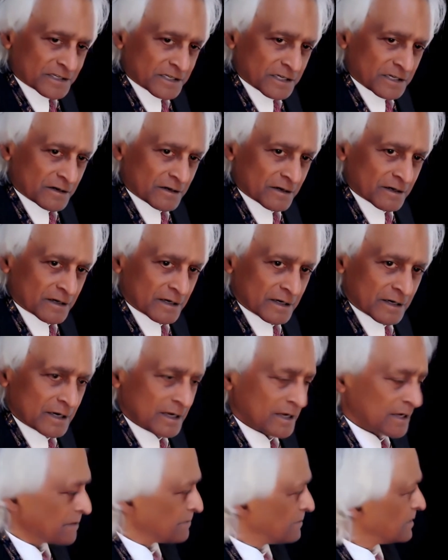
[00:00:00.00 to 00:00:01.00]
here,
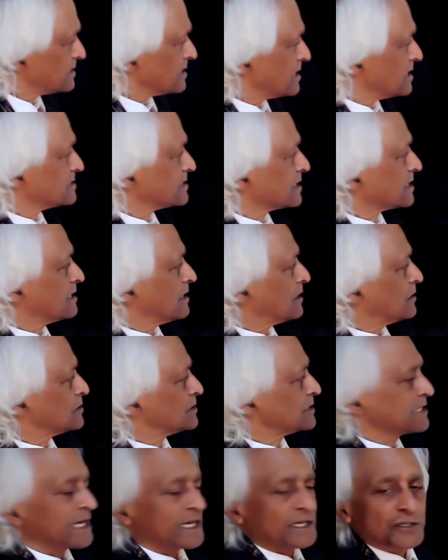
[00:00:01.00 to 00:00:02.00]
but it's a
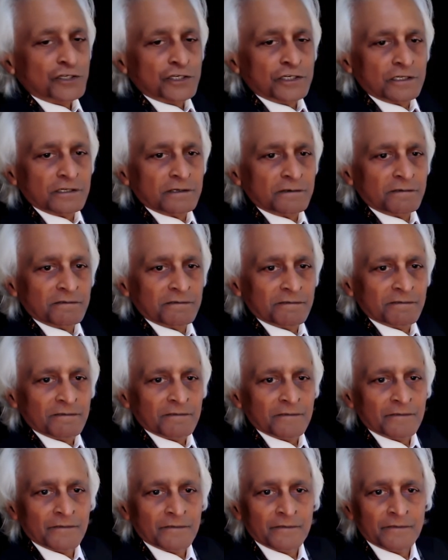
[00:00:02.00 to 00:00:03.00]
codation.
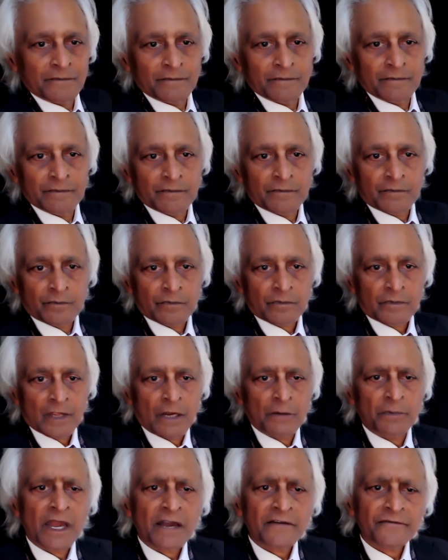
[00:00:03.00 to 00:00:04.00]

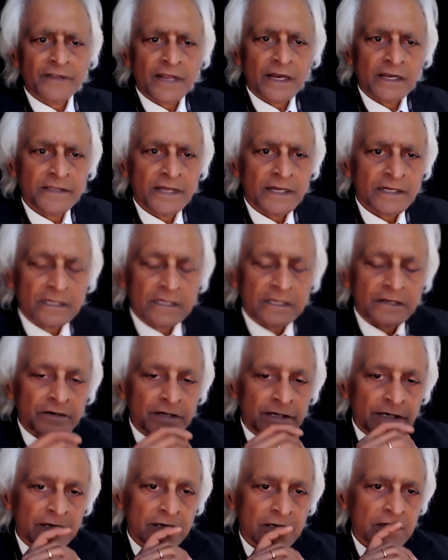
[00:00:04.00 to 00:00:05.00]
We haven't had that
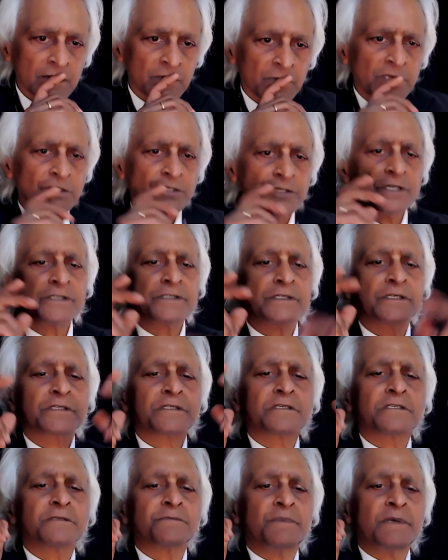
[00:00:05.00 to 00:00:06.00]
clearly. When Jesus
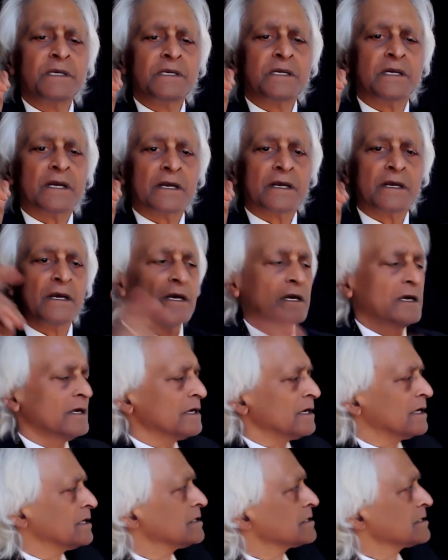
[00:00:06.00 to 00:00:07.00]
is speaking
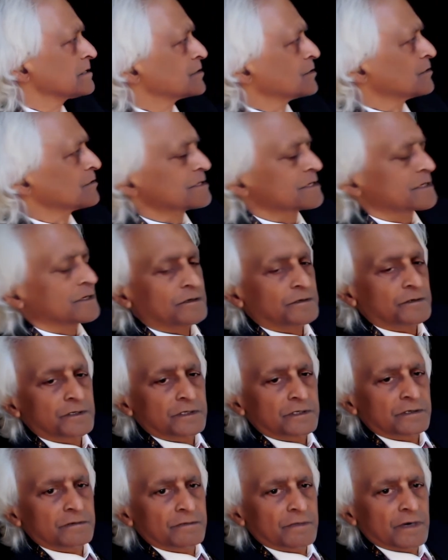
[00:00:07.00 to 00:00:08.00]
in the source
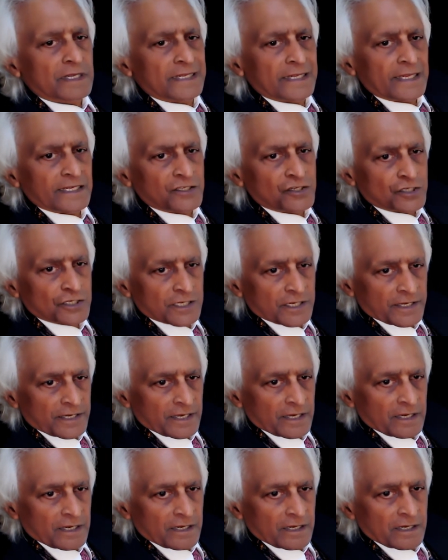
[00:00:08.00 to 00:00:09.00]
code,
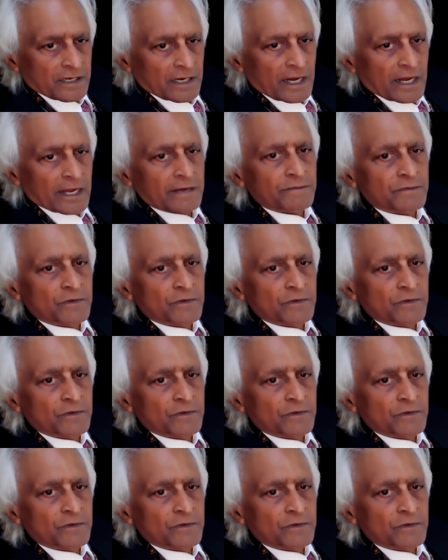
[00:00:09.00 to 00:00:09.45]
allegedly, I am